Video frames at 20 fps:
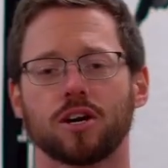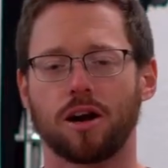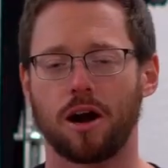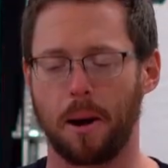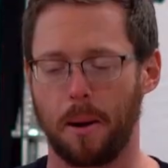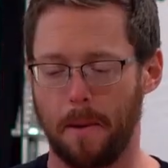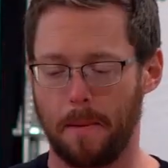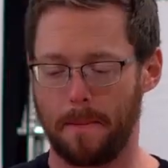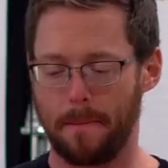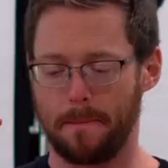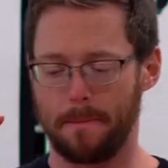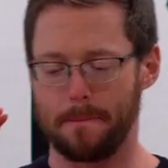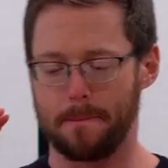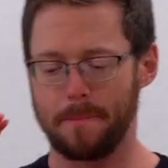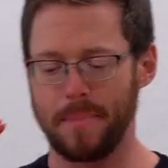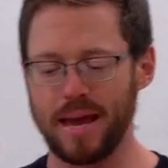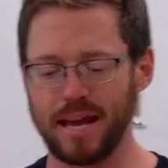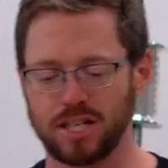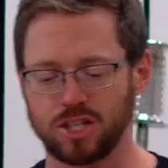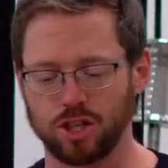are our
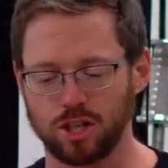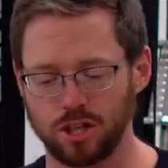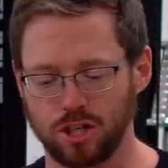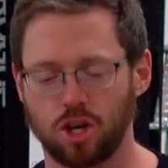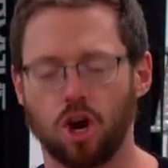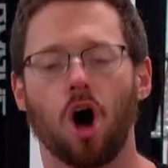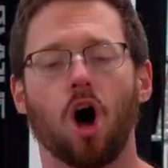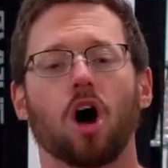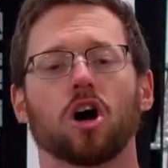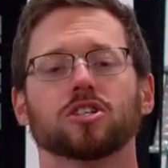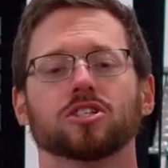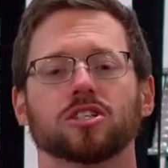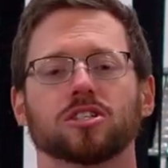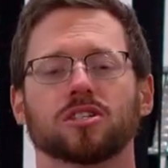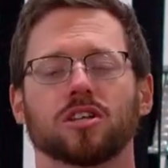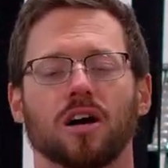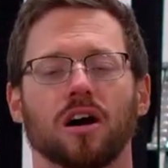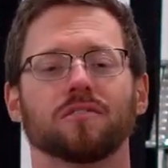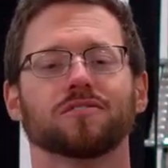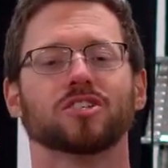major
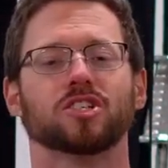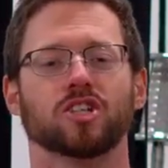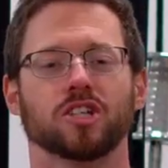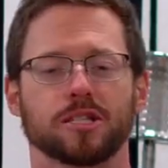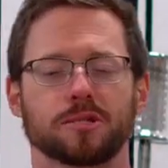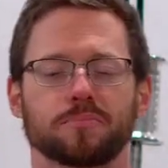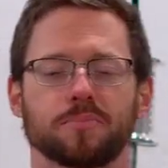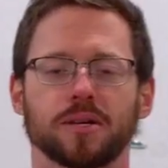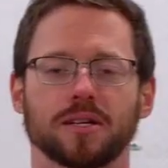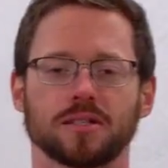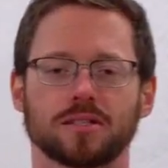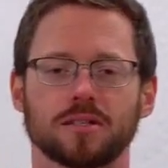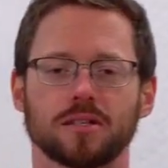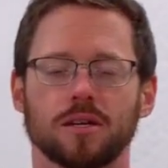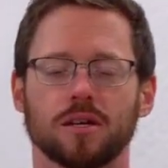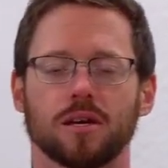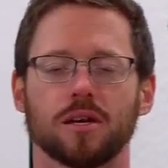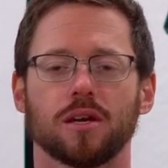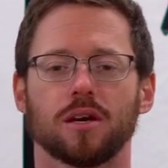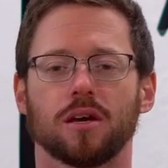causes of shin splints.
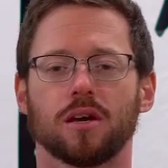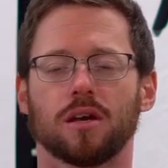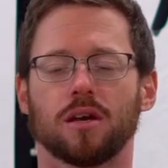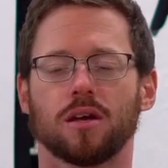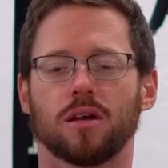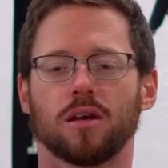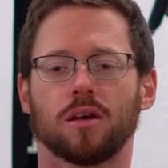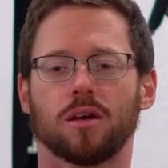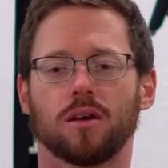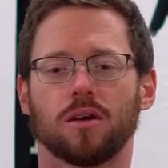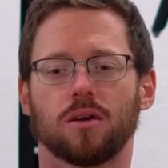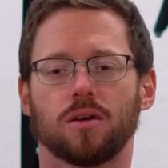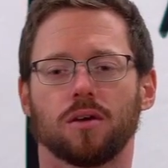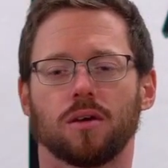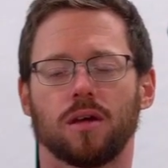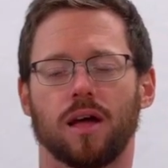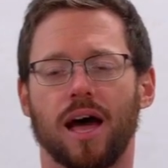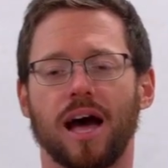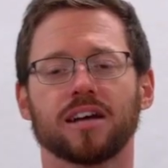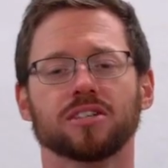
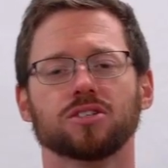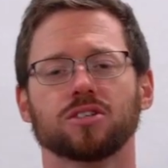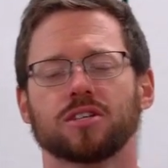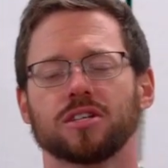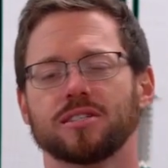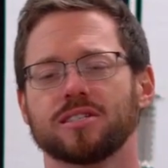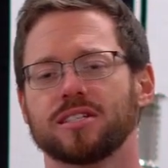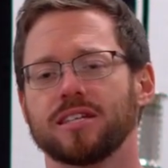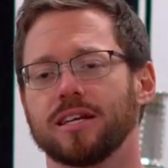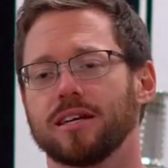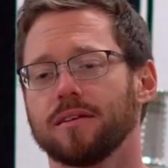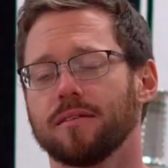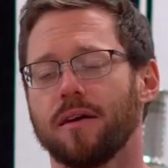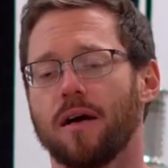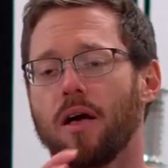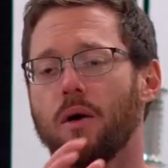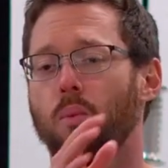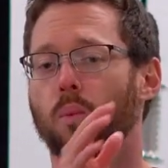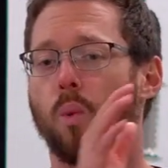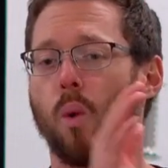As you can see,
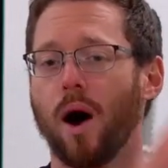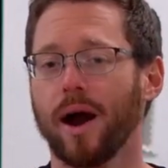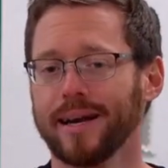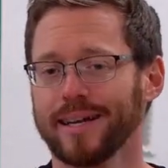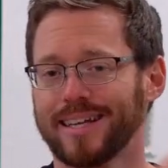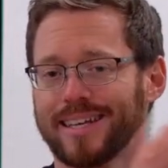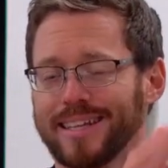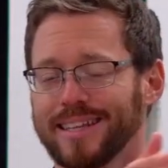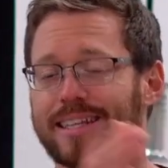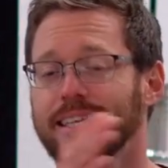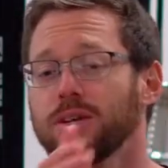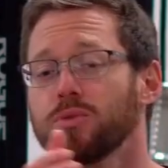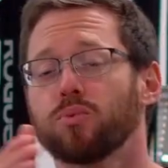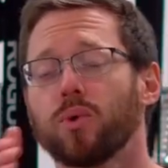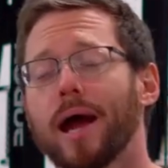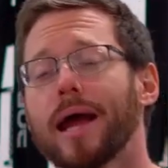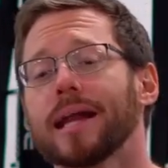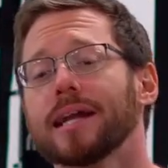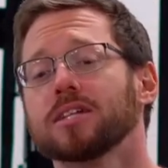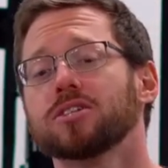one can lead
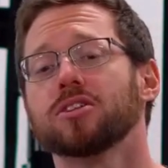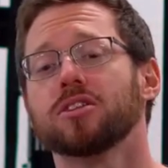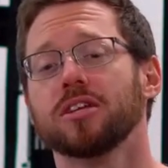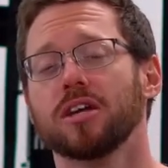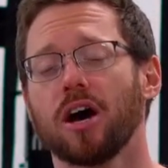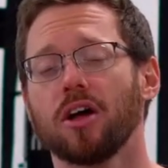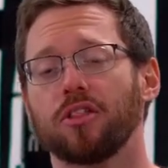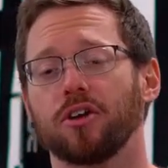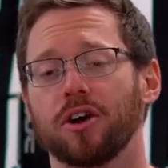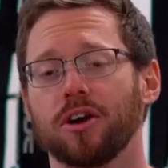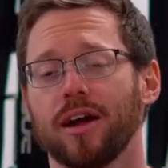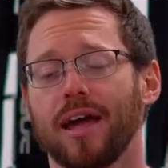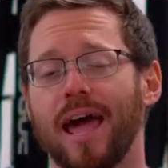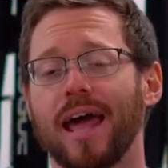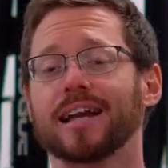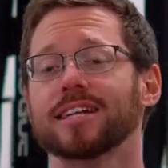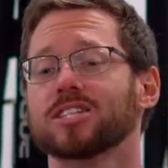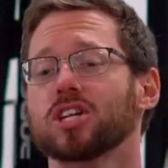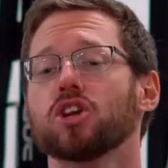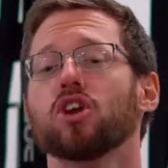right into the other
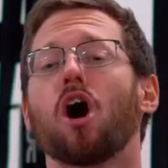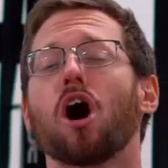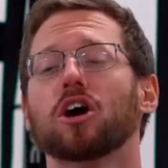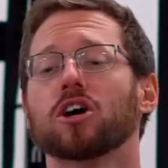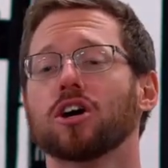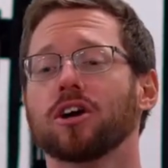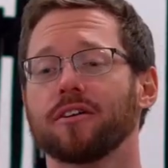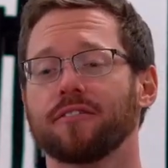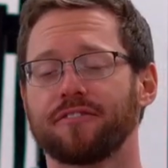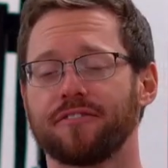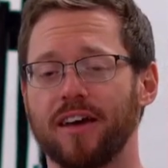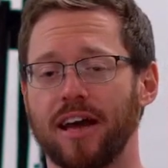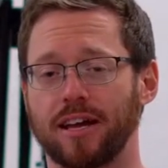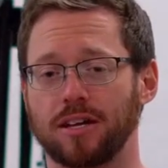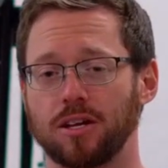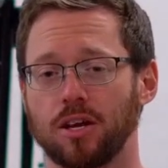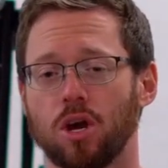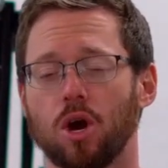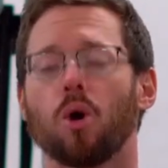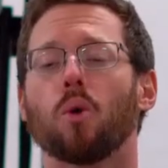and it's a knock-on
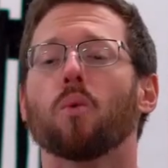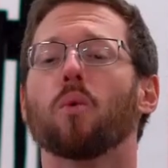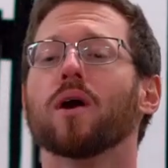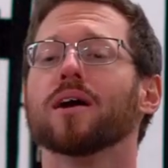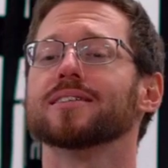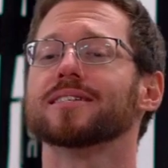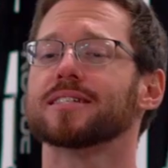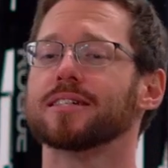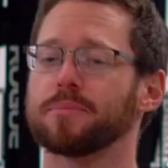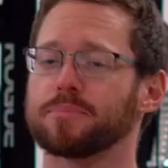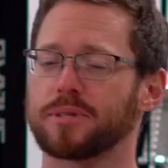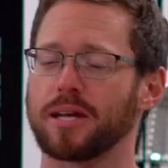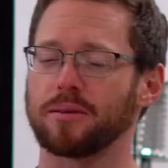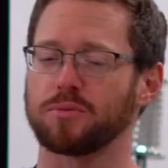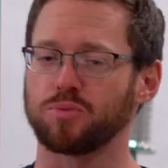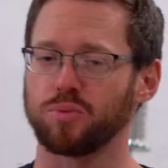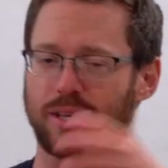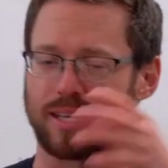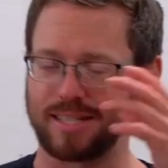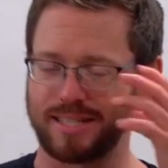effect. Whereas
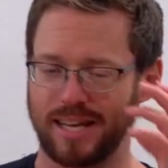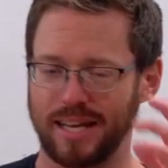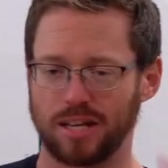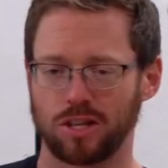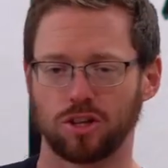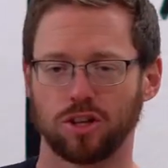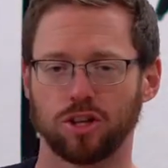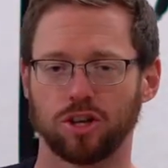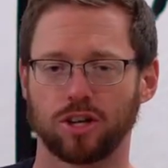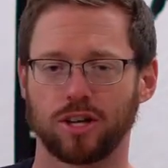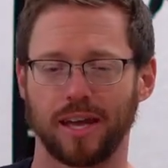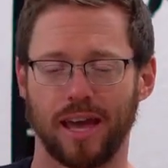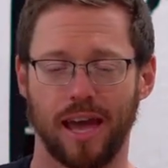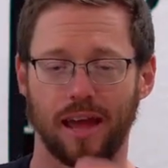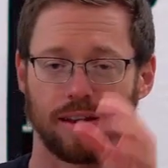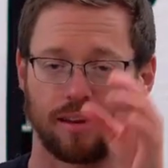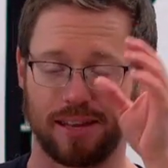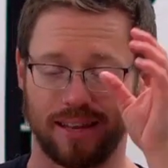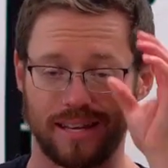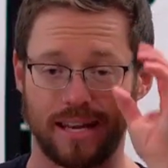sometimes we can take a look
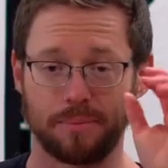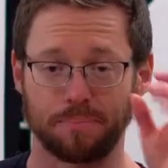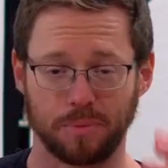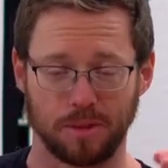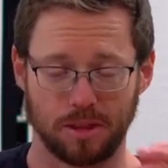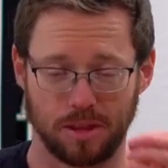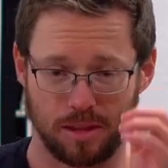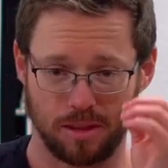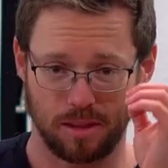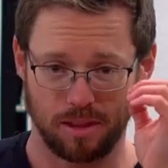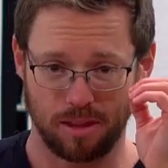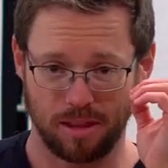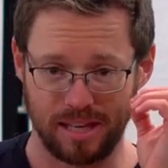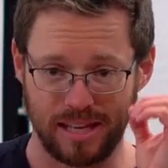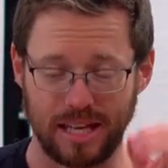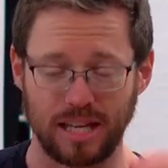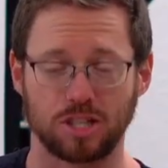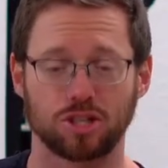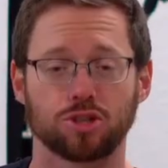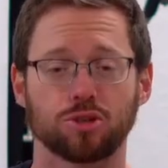and nip
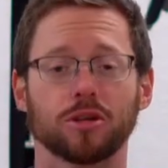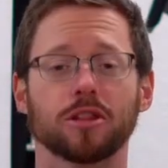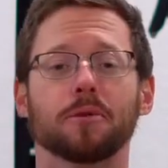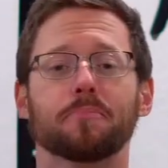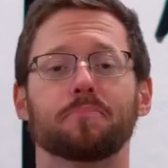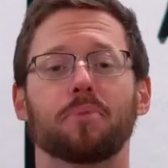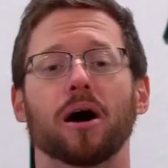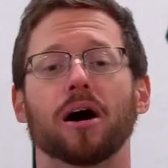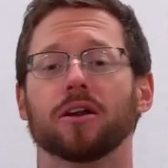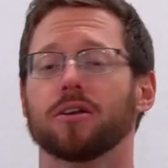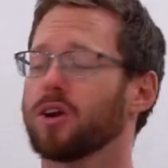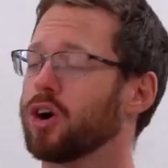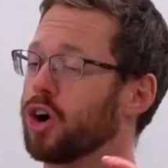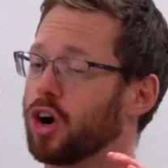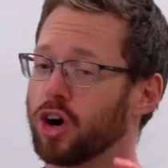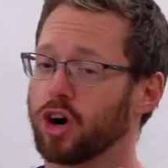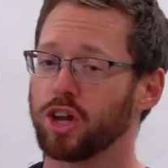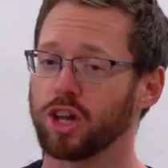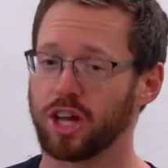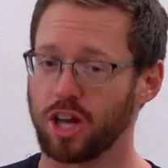the issue in the bud
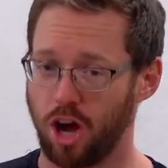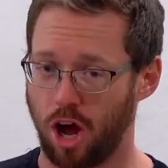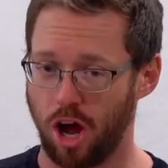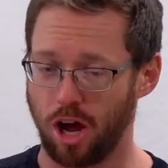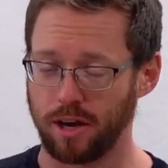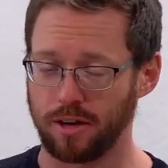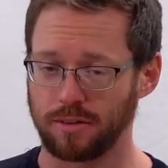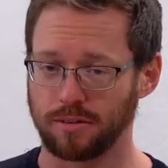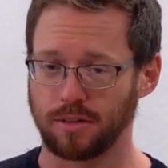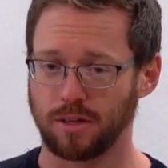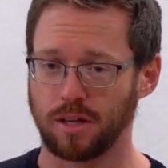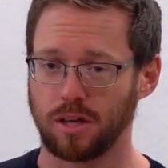early on,